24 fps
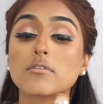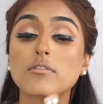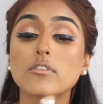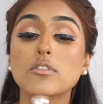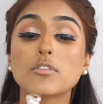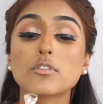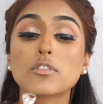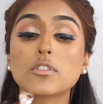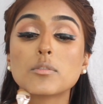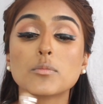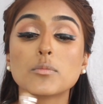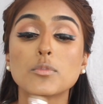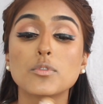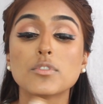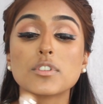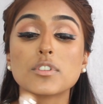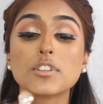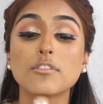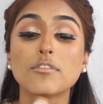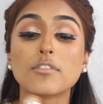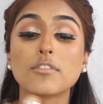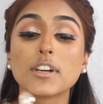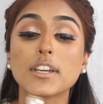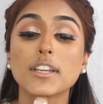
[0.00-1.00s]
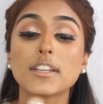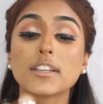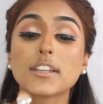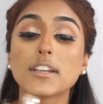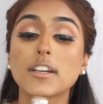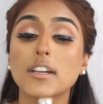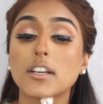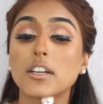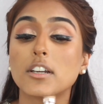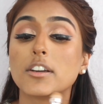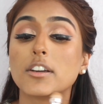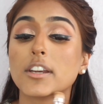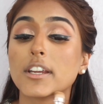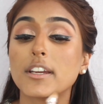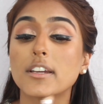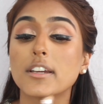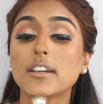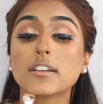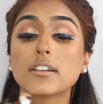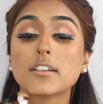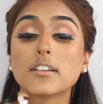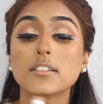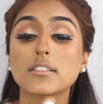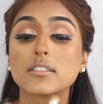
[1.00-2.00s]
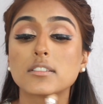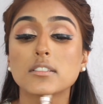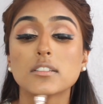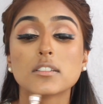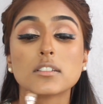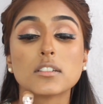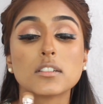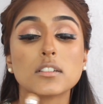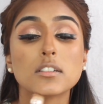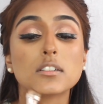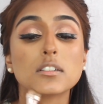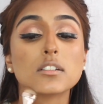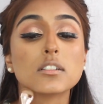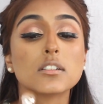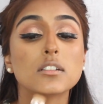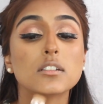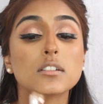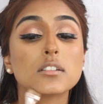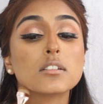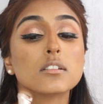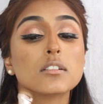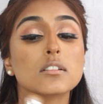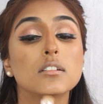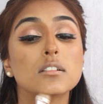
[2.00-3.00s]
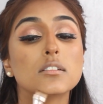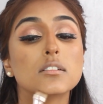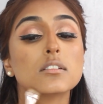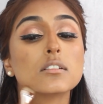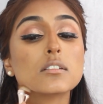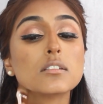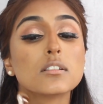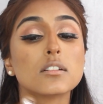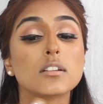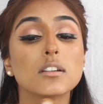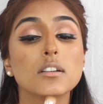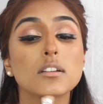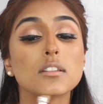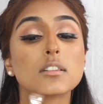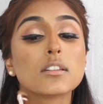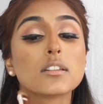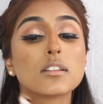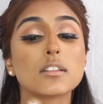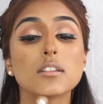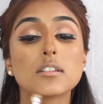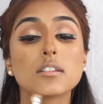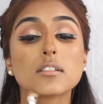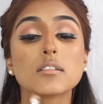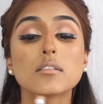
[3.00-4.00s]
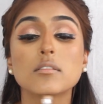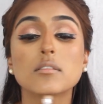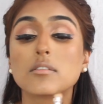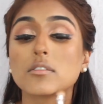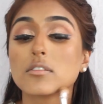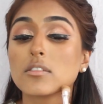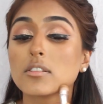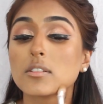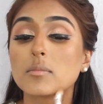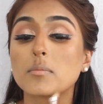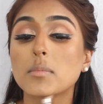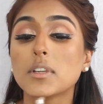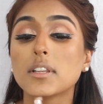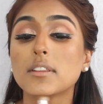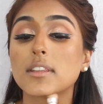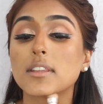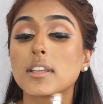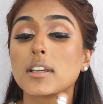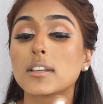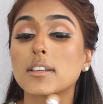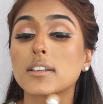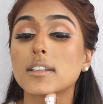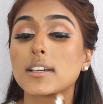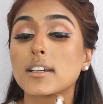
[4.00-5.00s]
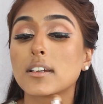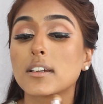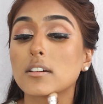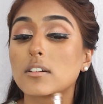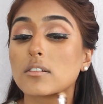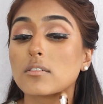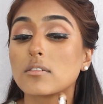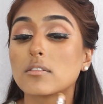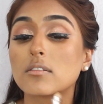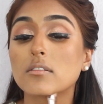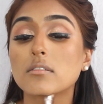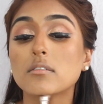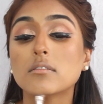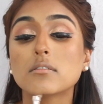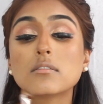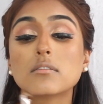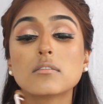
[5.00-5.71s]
for the more defined areas, and then just blend that down